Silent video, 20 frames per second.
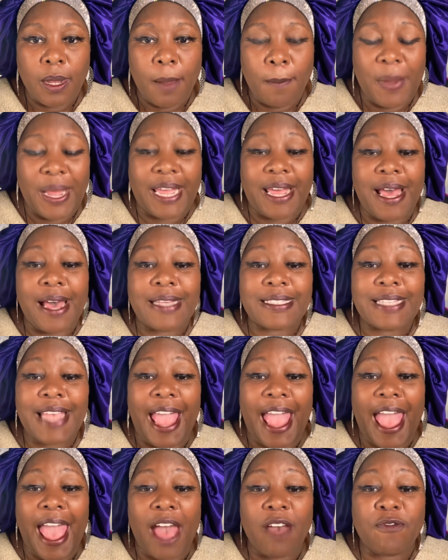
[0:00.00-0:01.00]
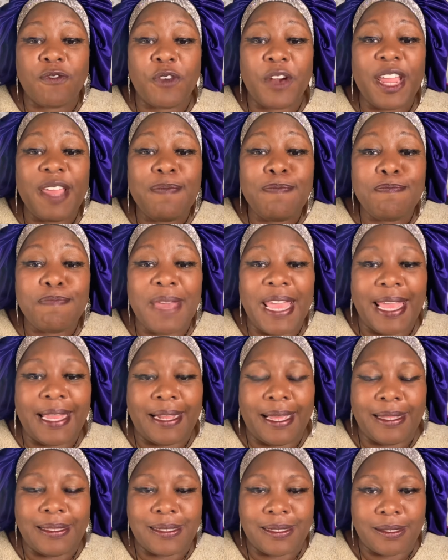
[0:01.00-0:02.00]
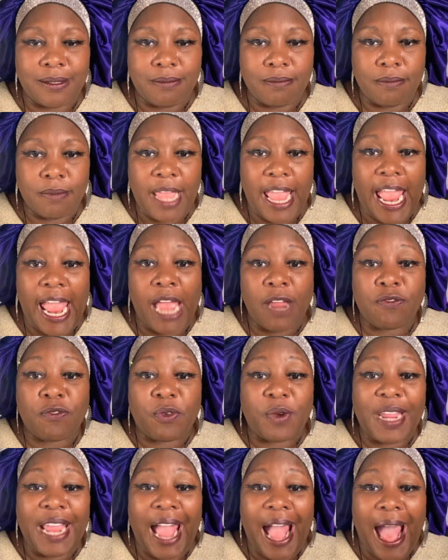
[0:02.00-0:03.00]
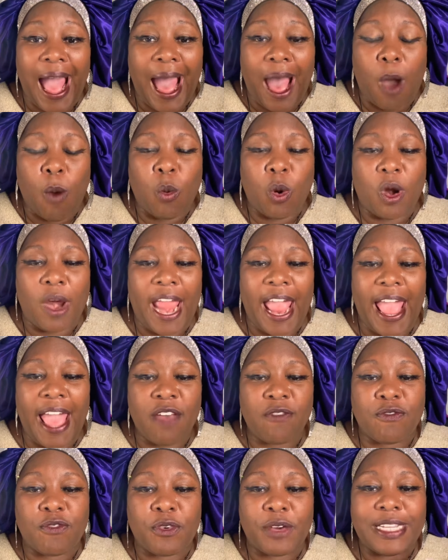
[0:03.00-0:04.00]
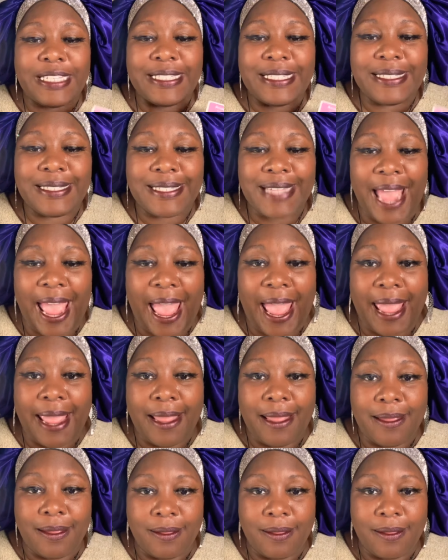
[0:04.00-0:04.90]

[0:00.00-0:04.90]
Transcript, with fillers: Because every minute, every hour, every day